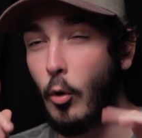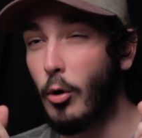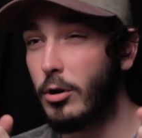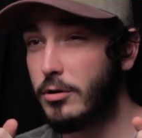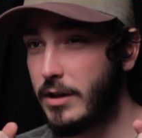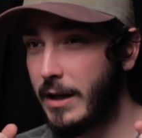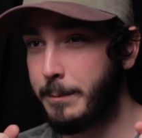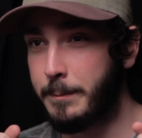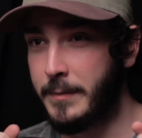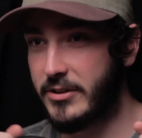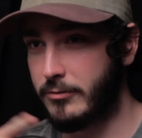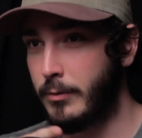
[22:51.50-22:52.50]
Or
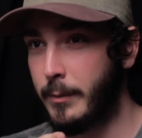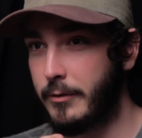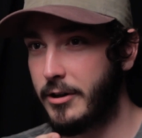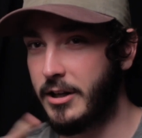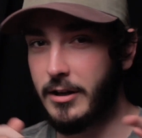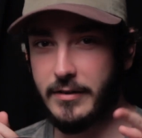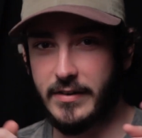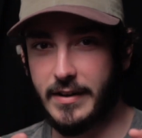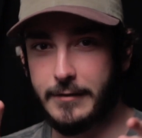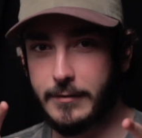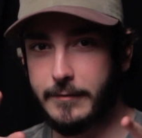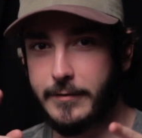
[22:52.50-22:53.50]
I'm misremembering and it's a
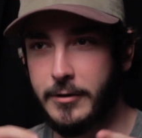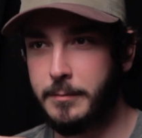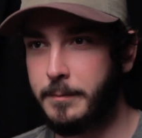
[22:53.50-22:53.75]
different film.